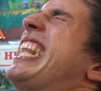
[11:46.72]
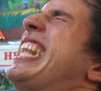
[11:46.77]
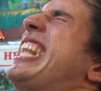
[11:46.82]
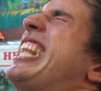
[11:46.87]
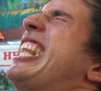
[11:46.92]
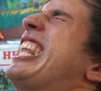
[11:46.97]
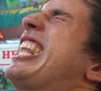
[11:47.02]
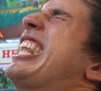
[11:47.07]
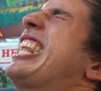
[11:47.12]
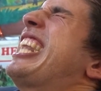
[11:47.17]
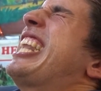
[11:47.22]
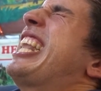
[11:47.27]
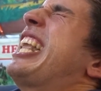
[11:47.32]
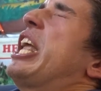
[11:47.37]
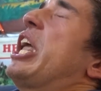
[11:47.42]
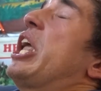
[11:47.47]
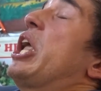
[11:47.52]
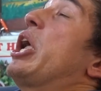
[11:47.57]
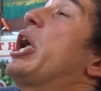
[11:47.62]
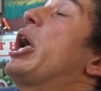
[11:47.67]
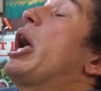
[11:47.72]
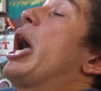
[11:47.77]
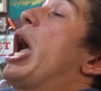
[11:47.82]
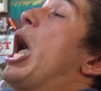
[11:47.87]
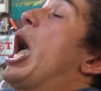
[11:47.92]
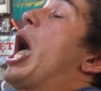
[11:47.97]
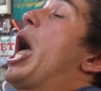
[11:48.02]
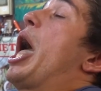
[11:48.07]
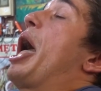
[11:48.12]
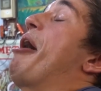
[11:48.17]
Oh,
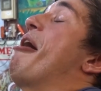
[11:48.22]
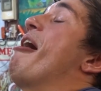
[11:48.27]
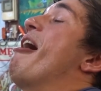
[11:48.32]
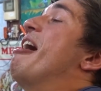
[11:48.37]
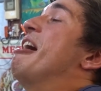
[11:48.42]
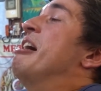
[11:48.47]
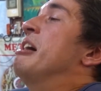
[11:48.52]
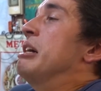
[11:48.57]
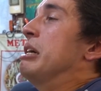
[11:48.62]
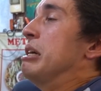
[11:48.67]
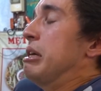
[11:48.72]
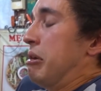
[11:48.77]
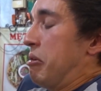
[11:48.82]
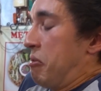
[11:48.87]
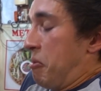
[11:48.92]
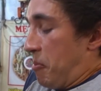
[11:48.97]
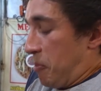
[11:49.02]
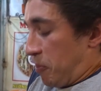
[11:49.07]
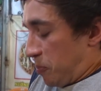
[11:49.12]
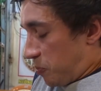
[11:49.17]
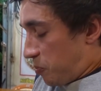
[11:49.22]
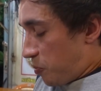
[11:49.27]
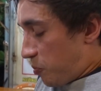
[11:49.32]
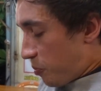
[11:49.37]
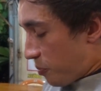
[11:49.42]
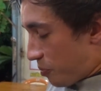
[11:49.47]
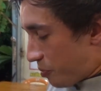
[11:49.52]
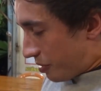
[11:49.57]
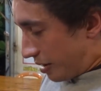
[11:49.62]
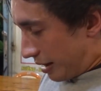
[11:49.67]
oh.
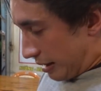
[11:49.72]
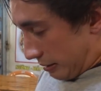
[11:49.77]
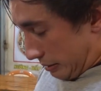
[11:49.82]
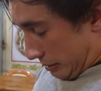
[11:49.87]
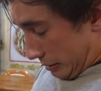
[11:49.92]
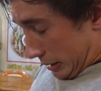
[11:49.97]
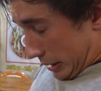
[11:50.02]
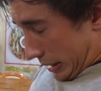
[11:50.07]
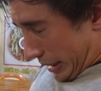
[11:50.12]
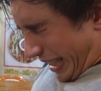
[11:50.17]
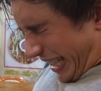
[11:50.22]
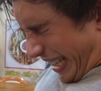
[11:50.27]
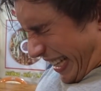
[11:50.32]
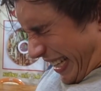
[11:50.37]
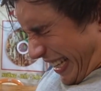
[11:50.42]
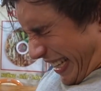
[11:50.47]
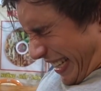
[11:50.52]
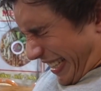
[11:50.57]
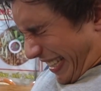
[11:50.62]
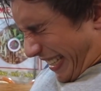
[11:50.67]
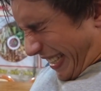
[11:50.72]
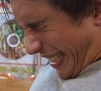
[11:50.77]
I thought you were having a seizure